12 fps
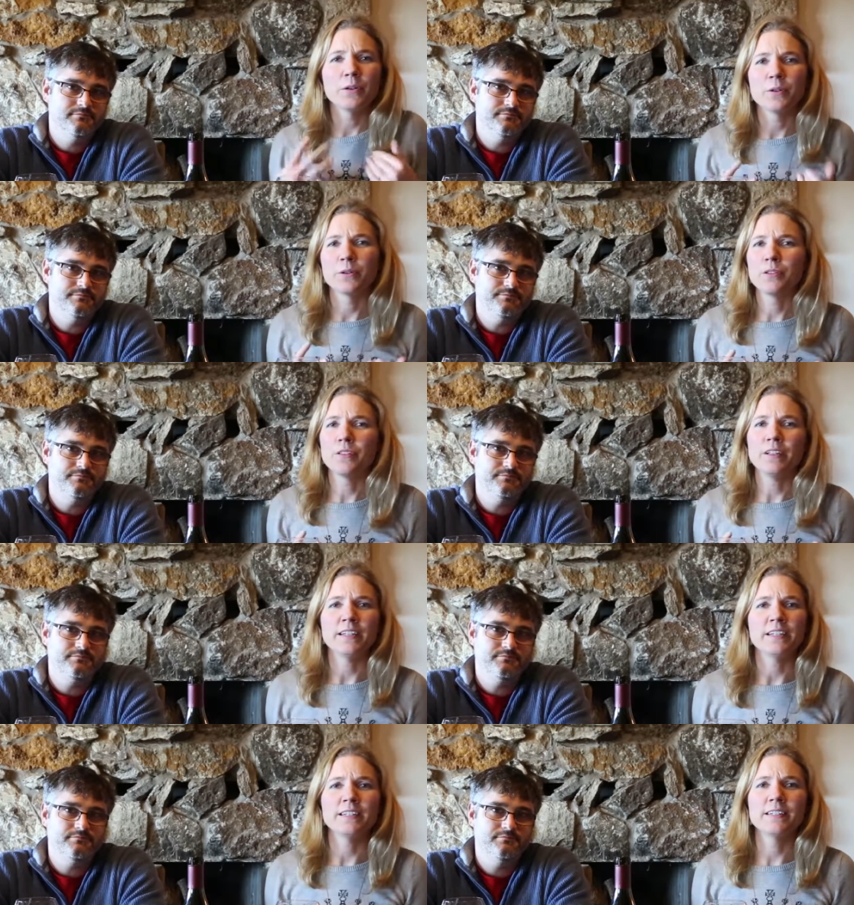
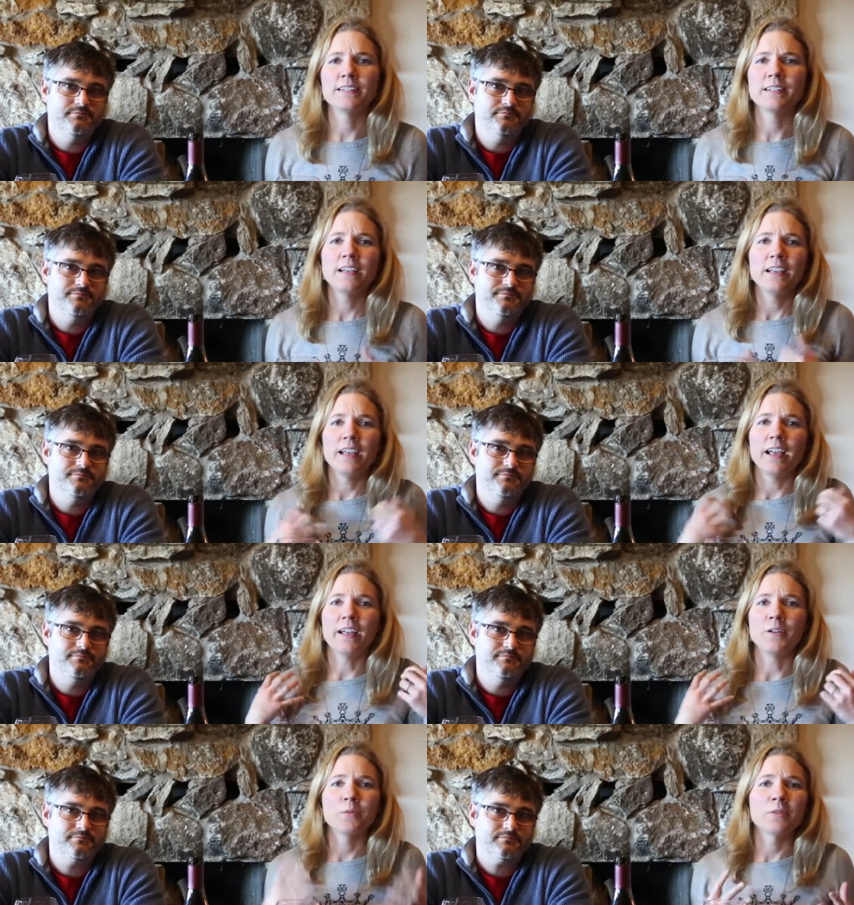Speaker 1: earthiness,
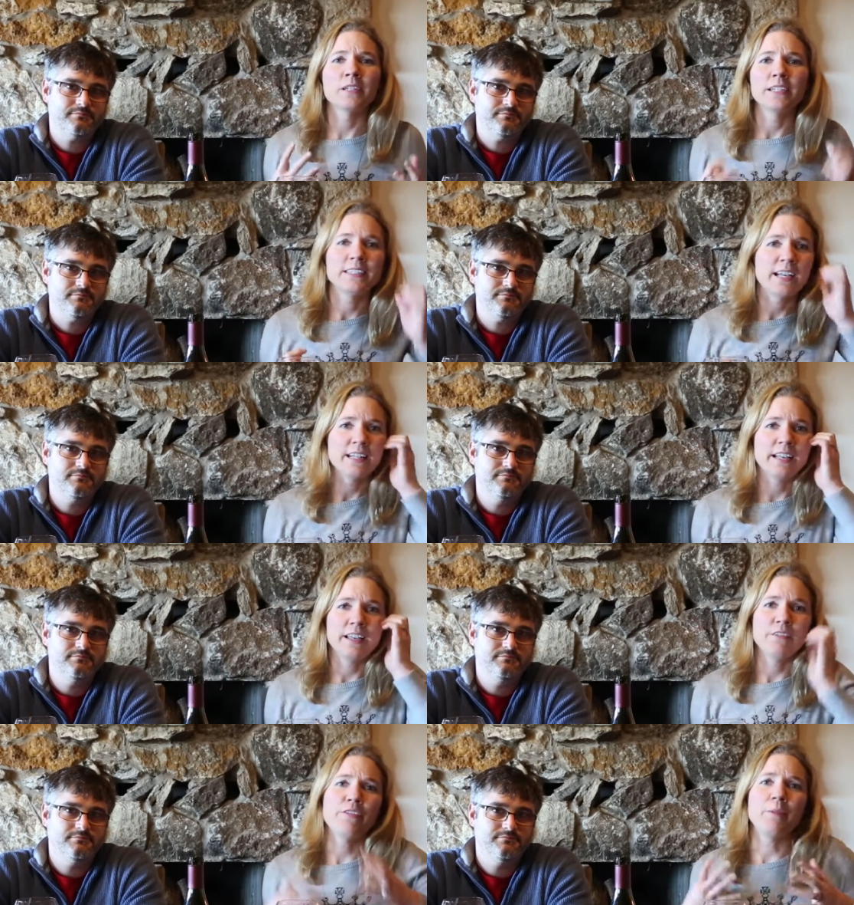and really
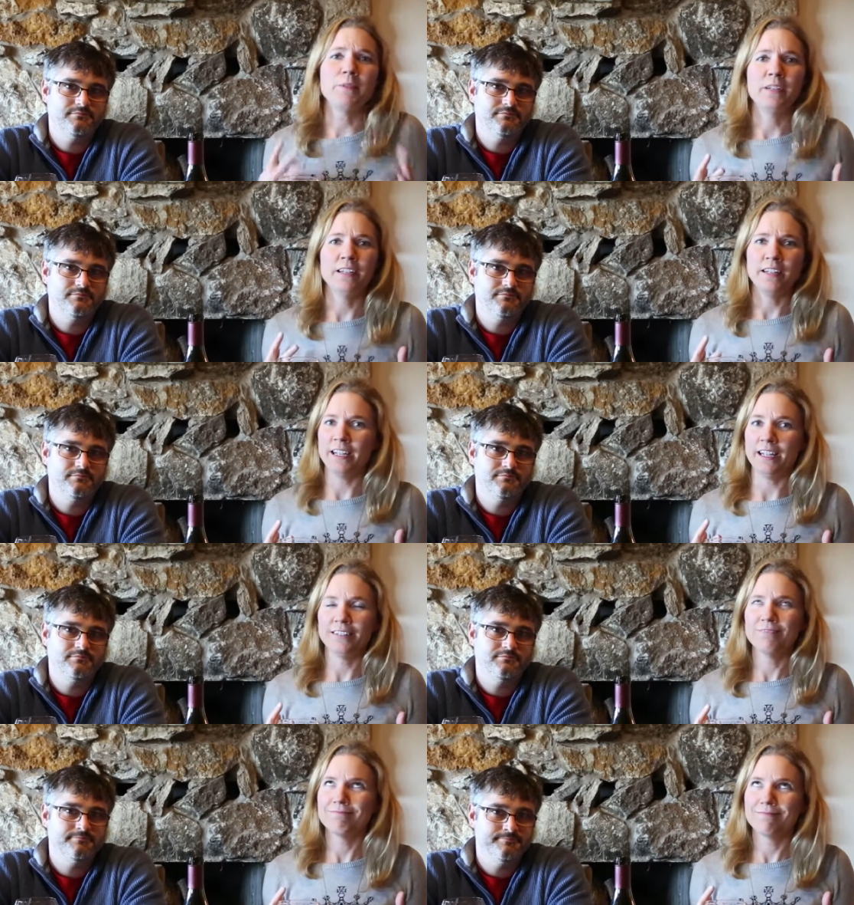delicate
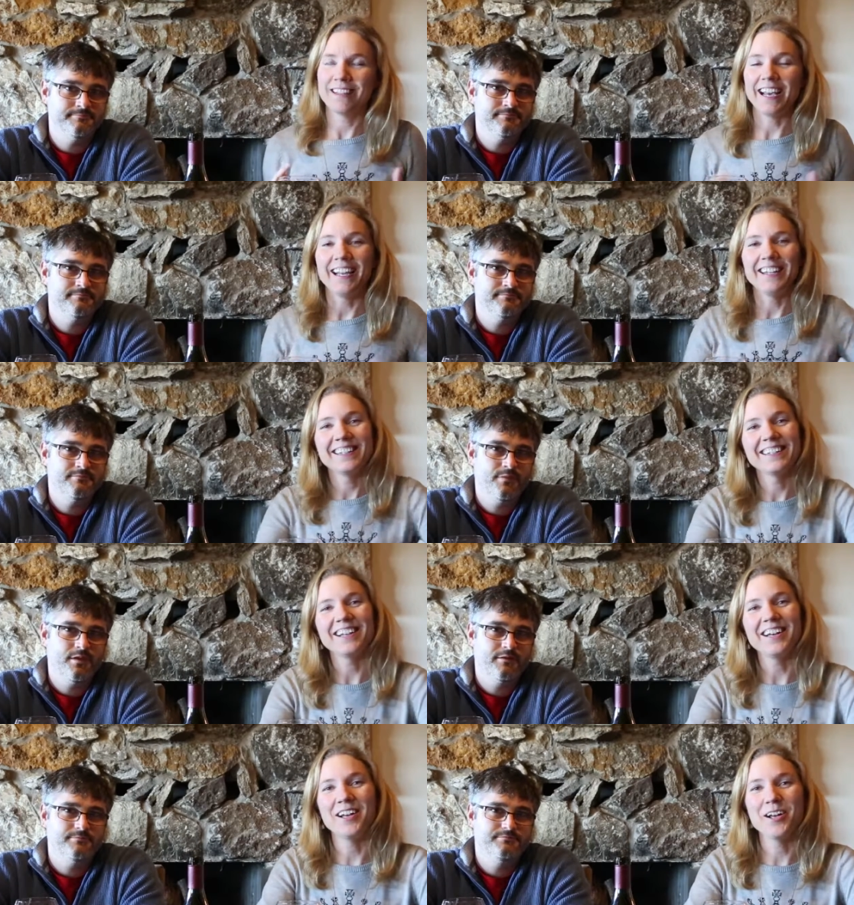femininity that
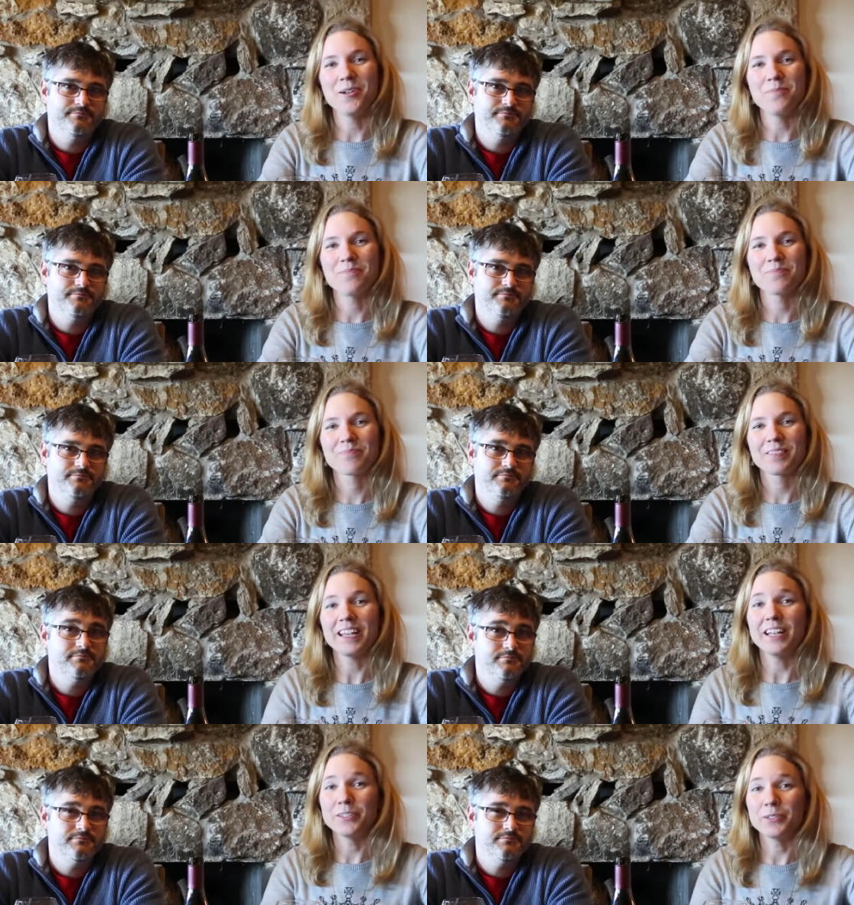um,
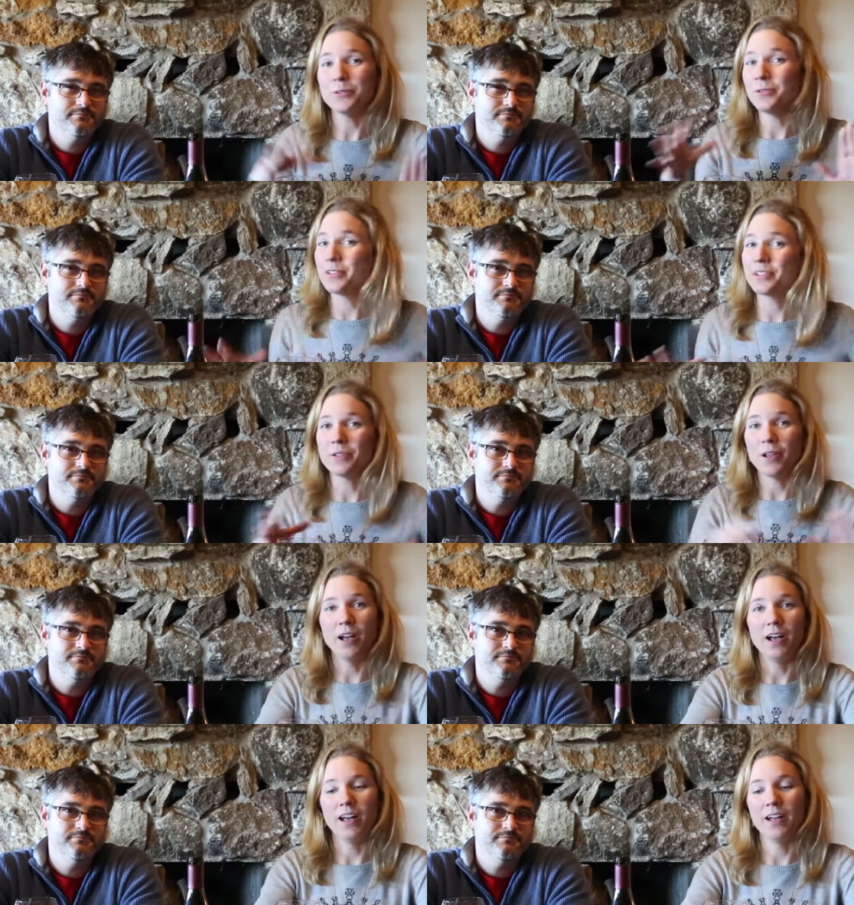exudes
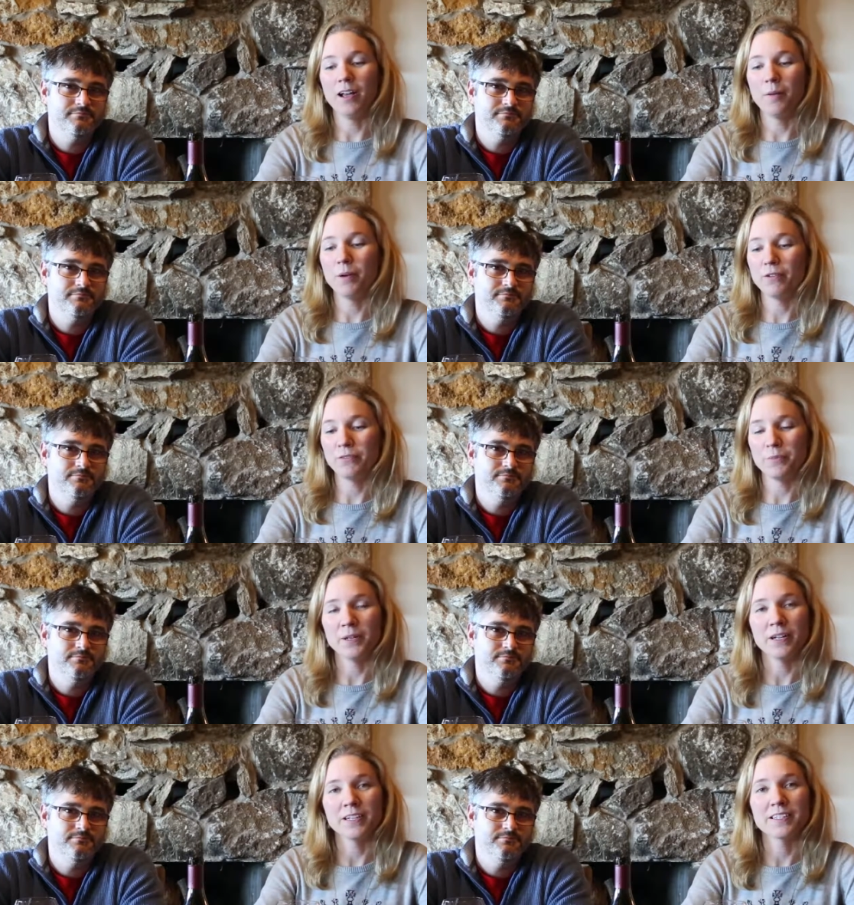uh, above and
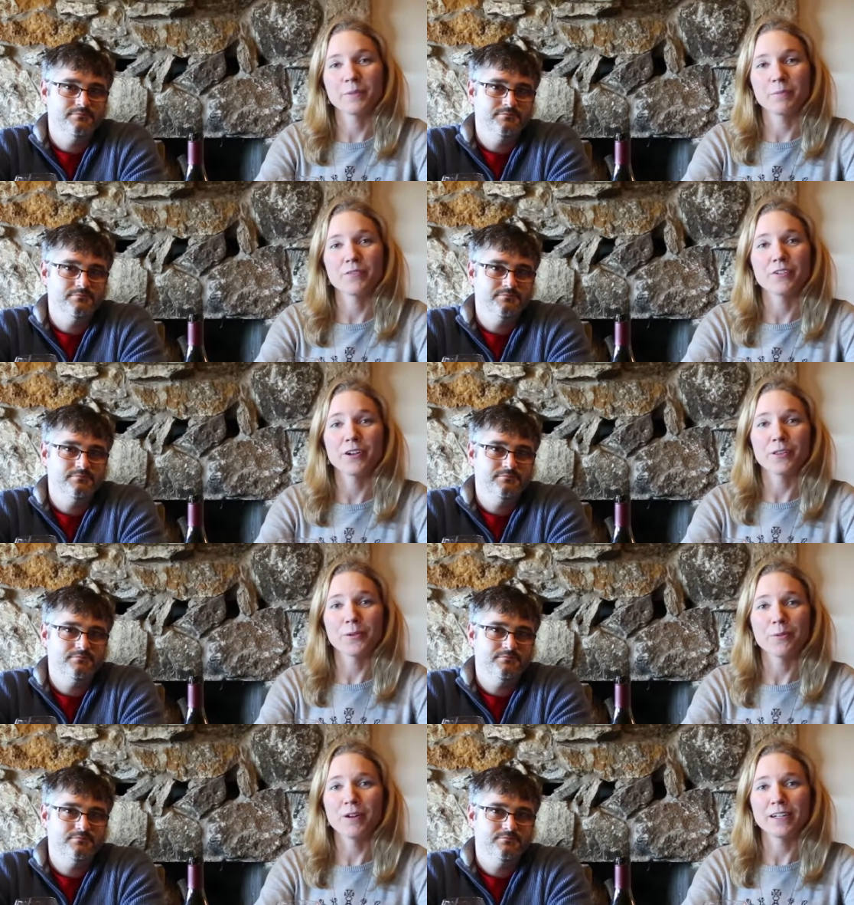beyond some of our
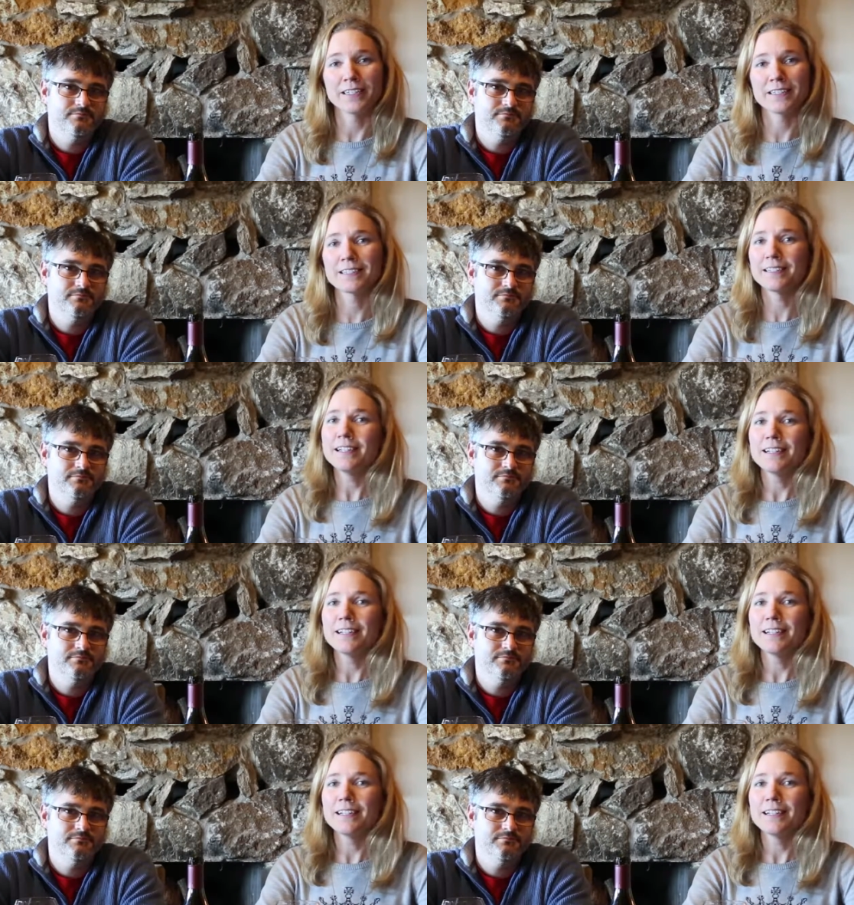other wines.